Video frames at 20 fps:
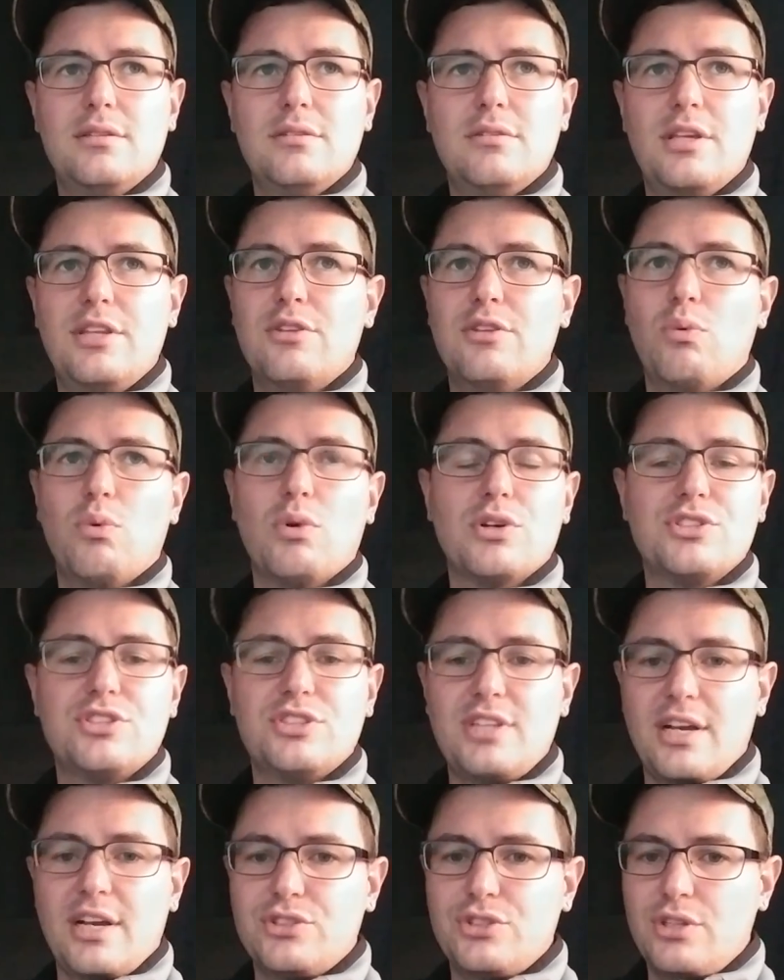in the worst
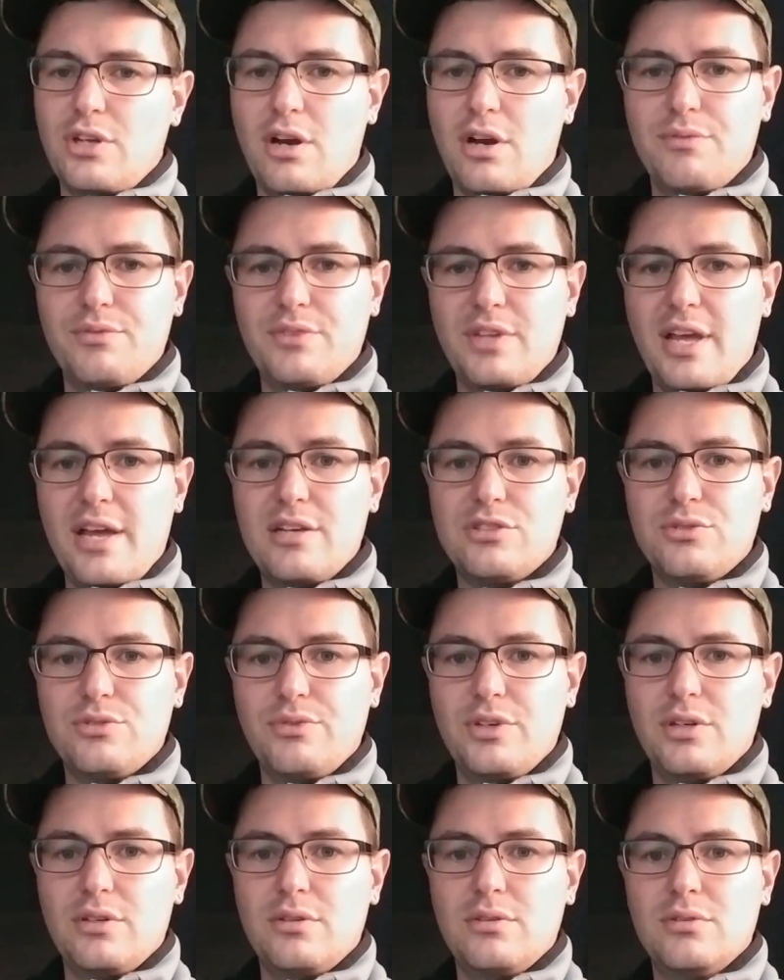section of
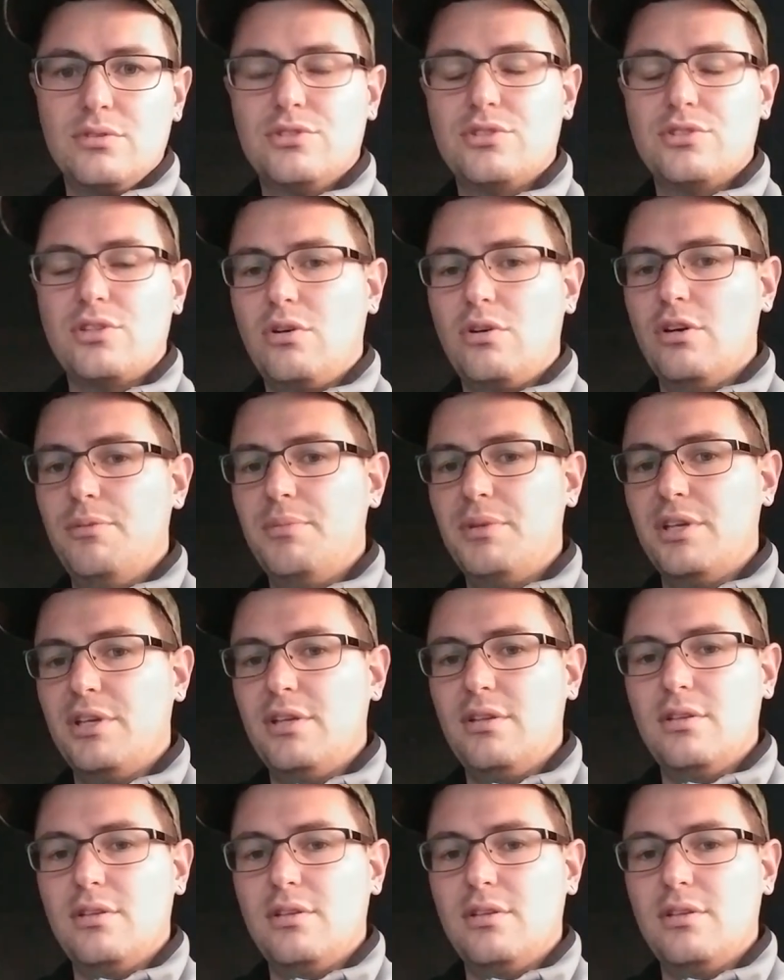Nashville. So let me,